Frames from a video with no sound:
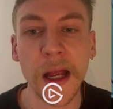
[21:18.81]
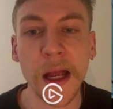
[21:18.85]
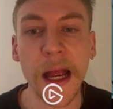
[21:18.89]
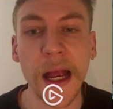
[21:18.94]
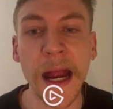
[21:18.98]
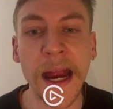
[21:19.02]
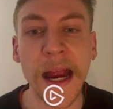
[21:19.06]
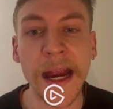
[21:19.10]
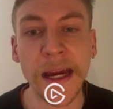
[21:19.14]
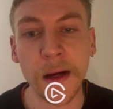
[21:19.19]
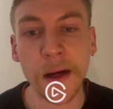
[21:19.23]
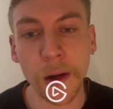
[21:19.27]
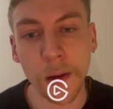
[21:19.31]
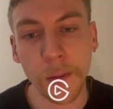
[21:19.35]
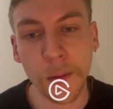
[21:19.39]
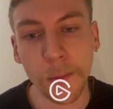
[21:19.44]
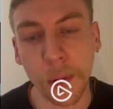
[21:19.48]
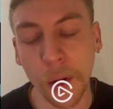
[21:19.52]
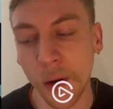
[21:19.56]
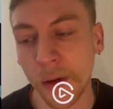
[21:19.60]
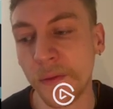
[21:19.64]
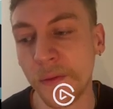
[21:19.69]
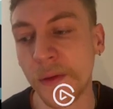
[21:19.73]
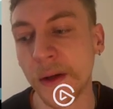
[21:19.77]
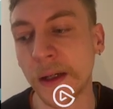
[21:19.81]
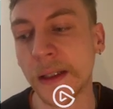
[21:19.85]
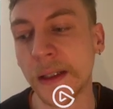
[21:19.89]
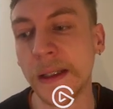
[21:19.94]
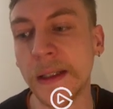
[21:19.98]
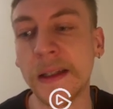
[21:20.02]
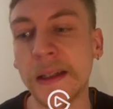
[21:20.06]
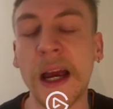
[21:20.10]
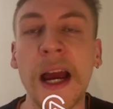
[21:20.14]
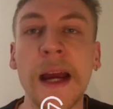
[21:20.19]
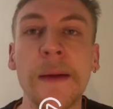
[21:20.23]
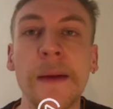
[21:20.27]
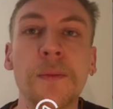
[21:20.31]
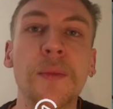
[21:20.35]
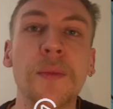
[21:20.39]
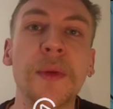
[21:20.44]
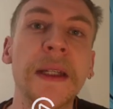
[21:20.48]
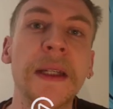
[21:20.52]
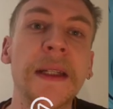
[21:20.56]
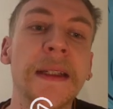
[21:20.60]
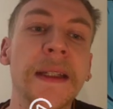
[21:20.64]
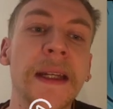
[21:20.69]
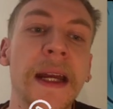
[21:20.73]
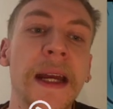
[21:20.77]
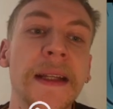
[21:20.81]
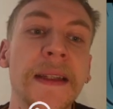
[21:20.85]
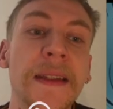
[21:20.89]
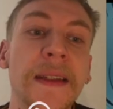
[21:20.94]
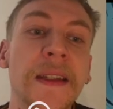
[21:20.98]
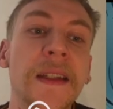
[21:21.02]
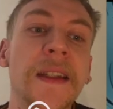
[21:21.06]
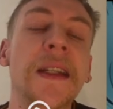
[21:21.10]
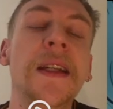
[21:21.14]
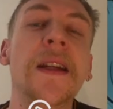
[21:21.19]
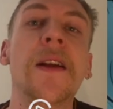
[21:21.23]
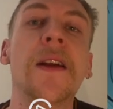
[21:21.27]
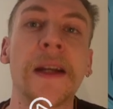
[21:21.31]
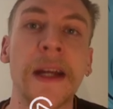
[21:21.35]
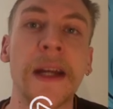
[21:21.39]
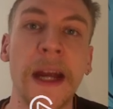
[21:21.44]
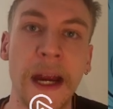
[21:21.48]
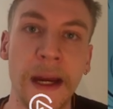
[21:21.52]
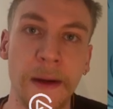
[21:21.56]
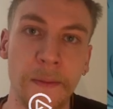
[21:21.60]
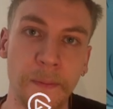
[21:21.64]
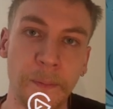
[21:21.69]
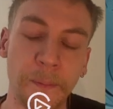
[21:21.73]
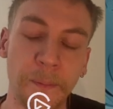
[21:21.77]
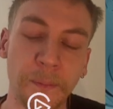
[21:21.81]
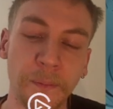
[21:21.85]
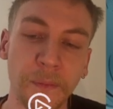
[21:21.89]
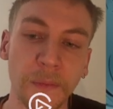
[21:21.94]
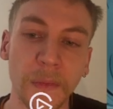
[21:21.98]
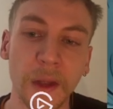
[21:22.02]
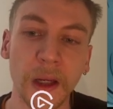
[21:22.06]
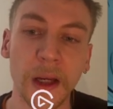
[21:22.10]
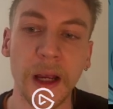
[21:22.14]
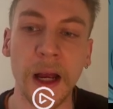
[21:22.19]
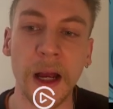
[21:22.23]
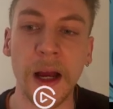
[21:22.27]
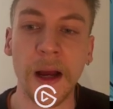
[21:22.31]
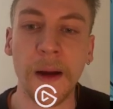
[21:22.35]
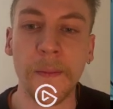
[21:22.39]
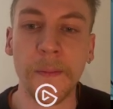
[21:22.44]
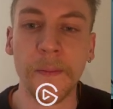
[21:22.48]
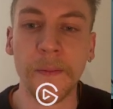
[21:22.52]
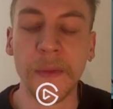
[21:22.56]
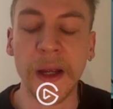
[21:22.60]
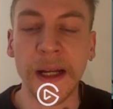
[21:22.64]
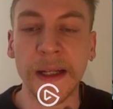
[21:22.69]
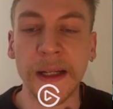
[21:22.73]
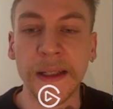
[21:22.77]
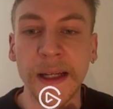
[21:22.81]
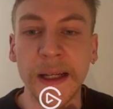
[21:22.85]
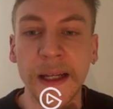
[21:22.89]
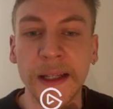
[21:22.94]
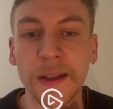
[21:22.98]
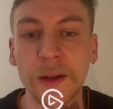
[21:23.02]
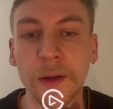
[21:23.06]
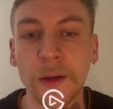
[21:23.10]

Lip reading: a perfectly timed Pete can seal a game, and that's